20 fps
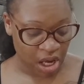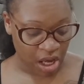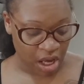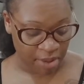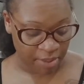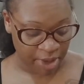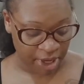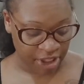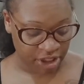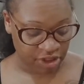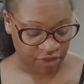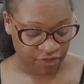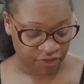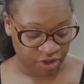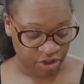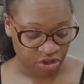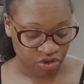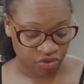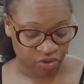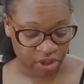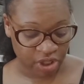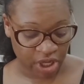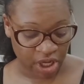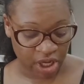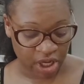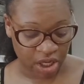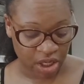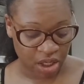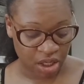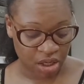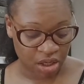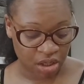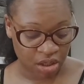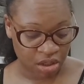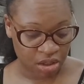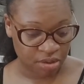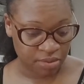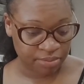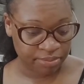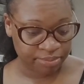I'm actually gonna drink a
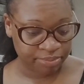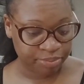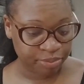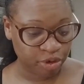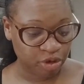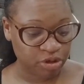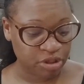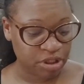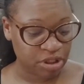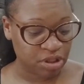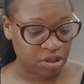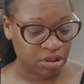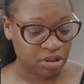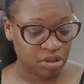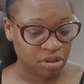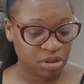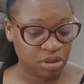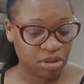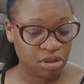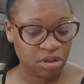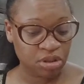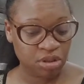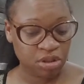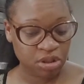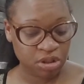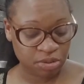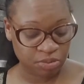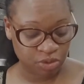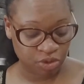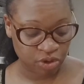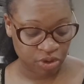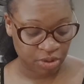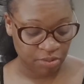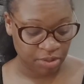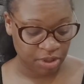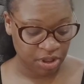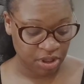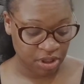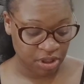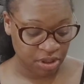um, protein smoothie
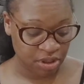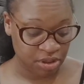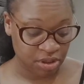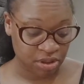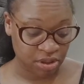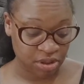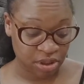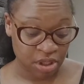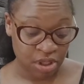because,